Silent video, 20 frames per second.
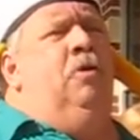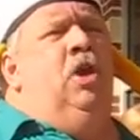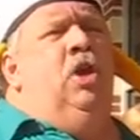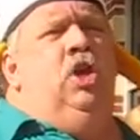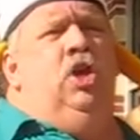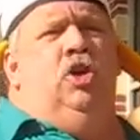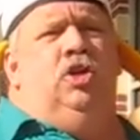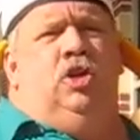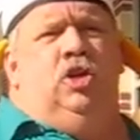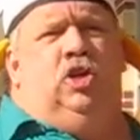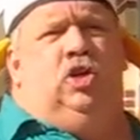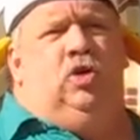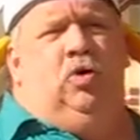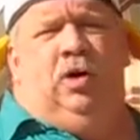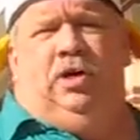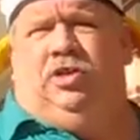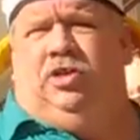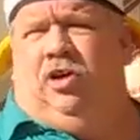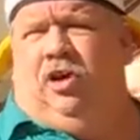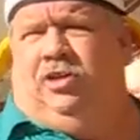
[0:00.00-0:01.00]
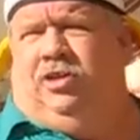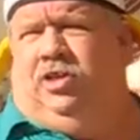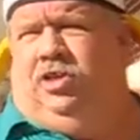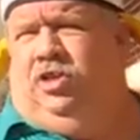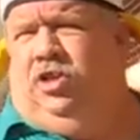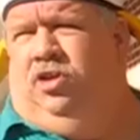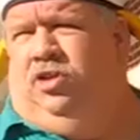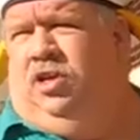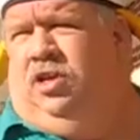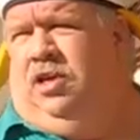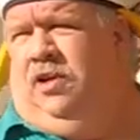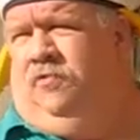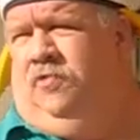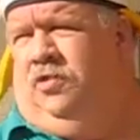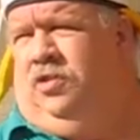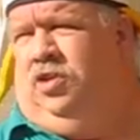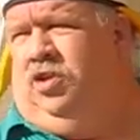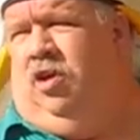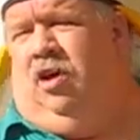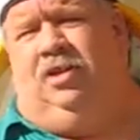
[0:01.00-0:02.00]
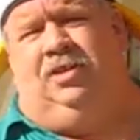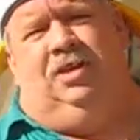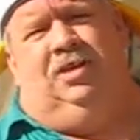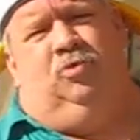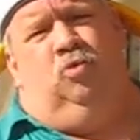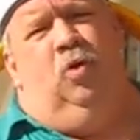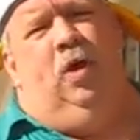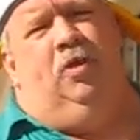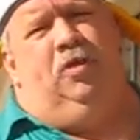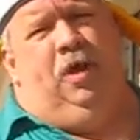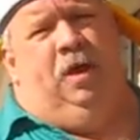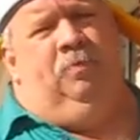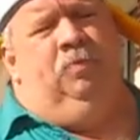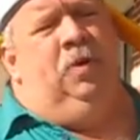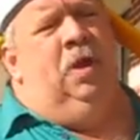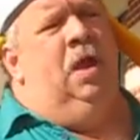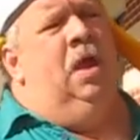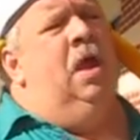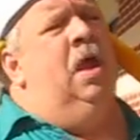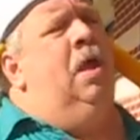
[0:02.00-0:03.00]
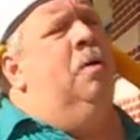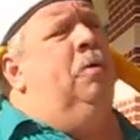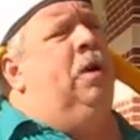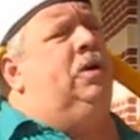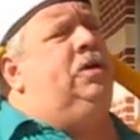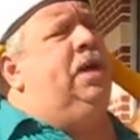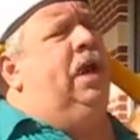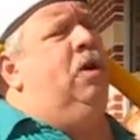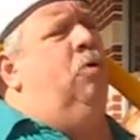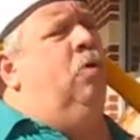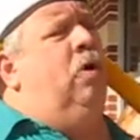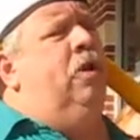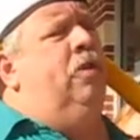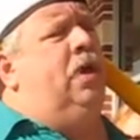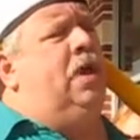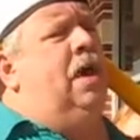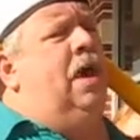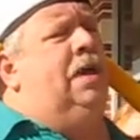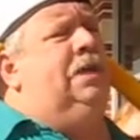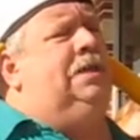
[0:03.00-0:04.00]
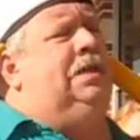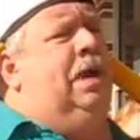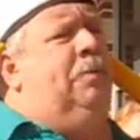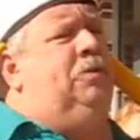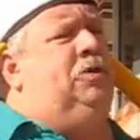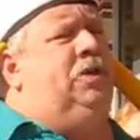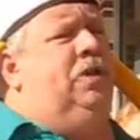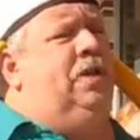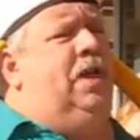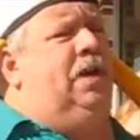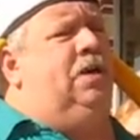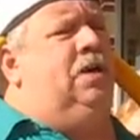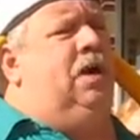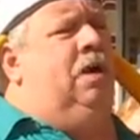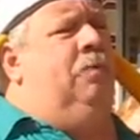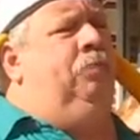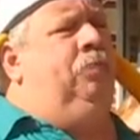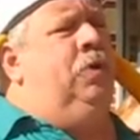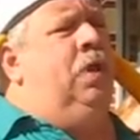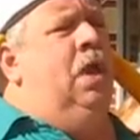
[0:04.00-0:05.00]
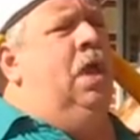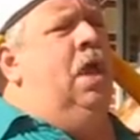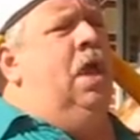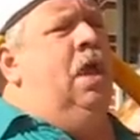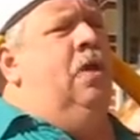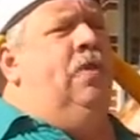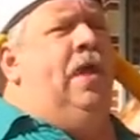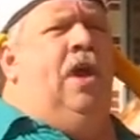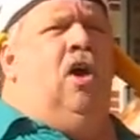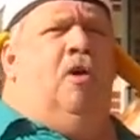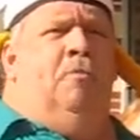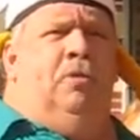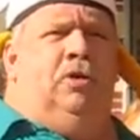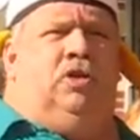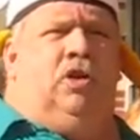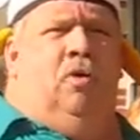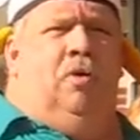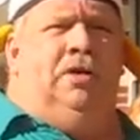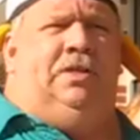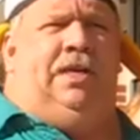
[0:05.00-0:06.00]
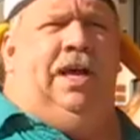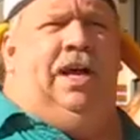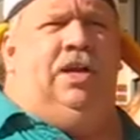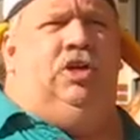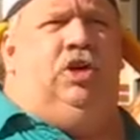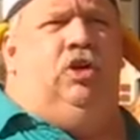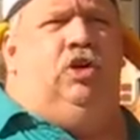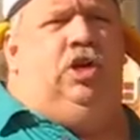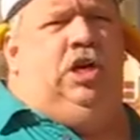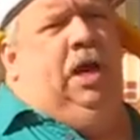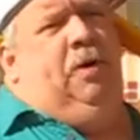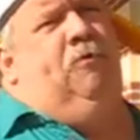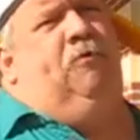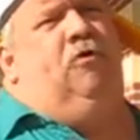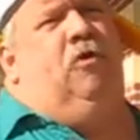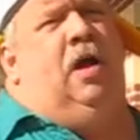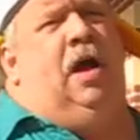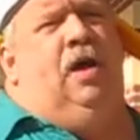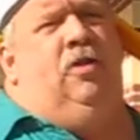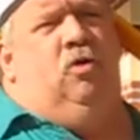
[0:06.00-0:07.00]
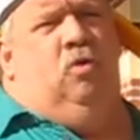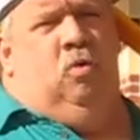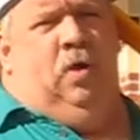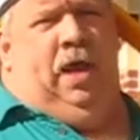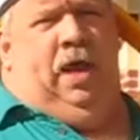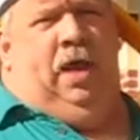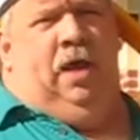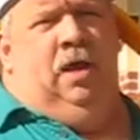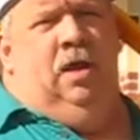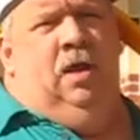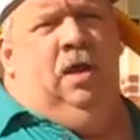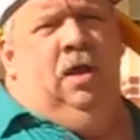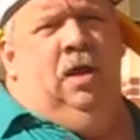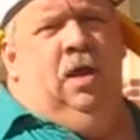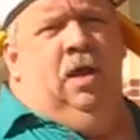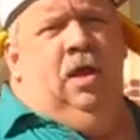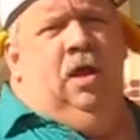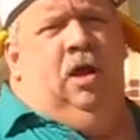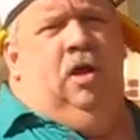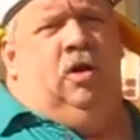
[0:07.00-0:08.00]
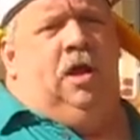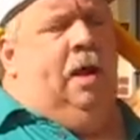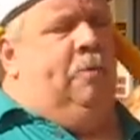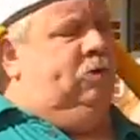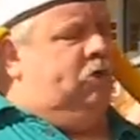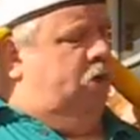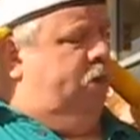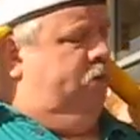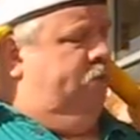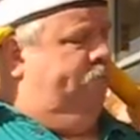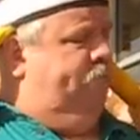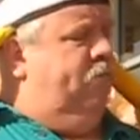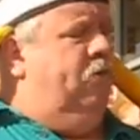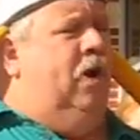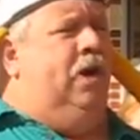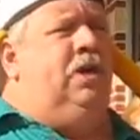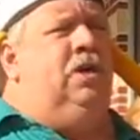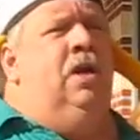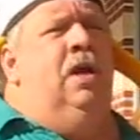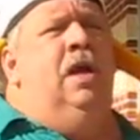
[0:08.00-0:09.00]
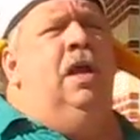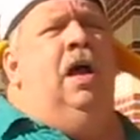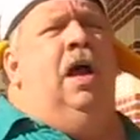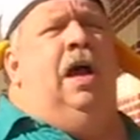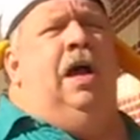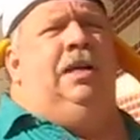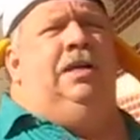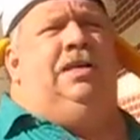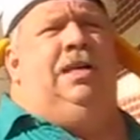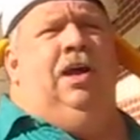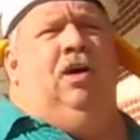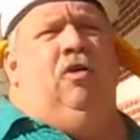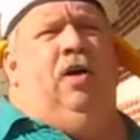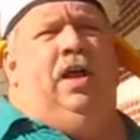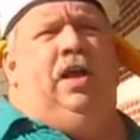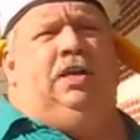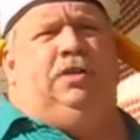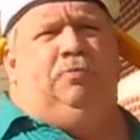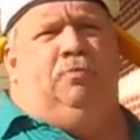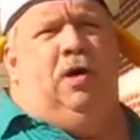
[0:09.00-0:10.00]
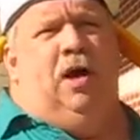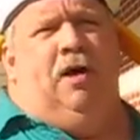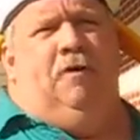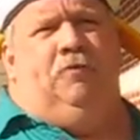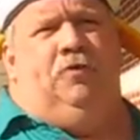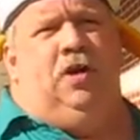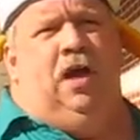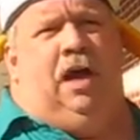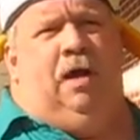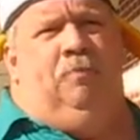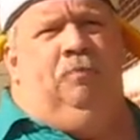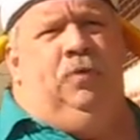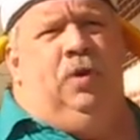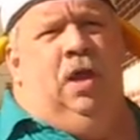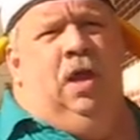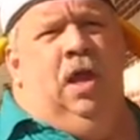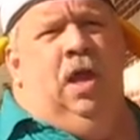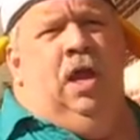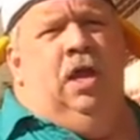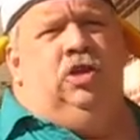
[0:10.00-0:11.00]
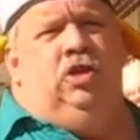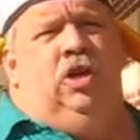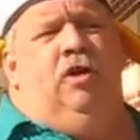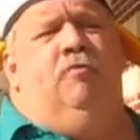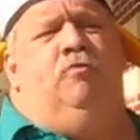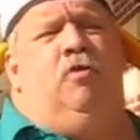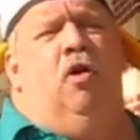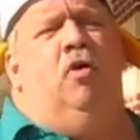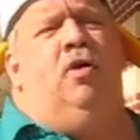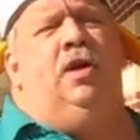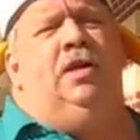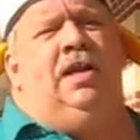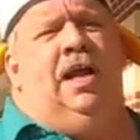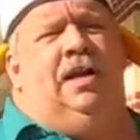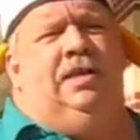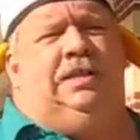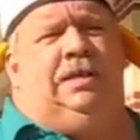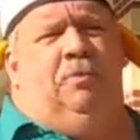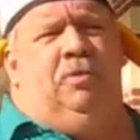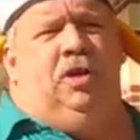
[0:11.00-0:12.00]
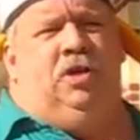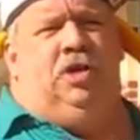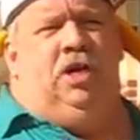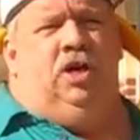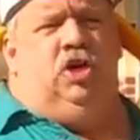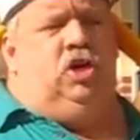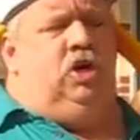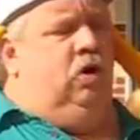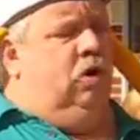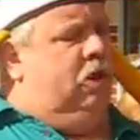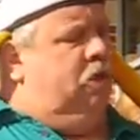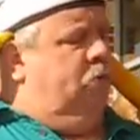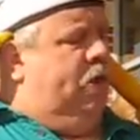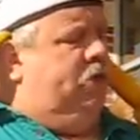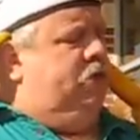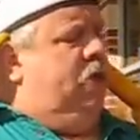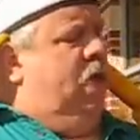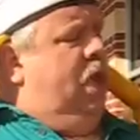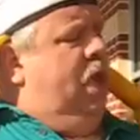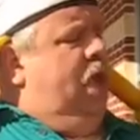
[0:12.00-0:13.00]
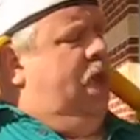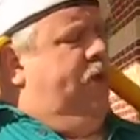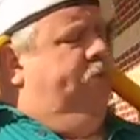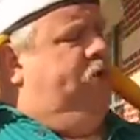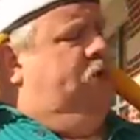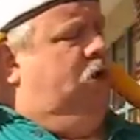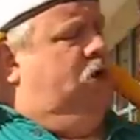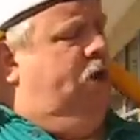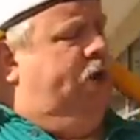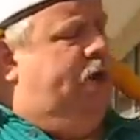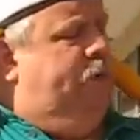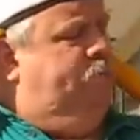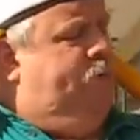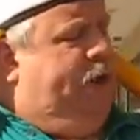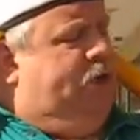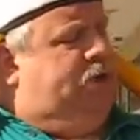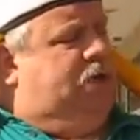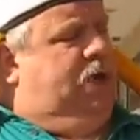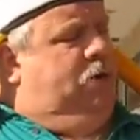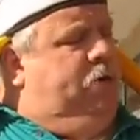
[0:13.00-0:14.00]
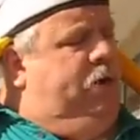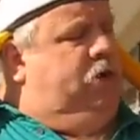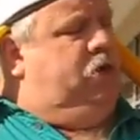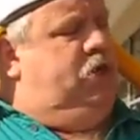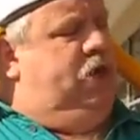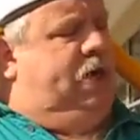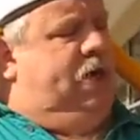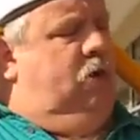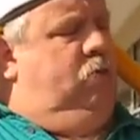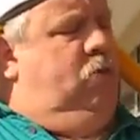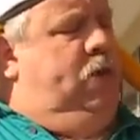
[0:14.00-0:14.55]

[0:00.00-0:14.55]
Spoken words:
using soy sauces, using different sauces with it. But I'll tell you, one of the concepts that they almost always say is you deep fry the wing, the foot, until it is puffed up. So you've broken down some of the tissue. Otherwise, if you look at basically what a chicken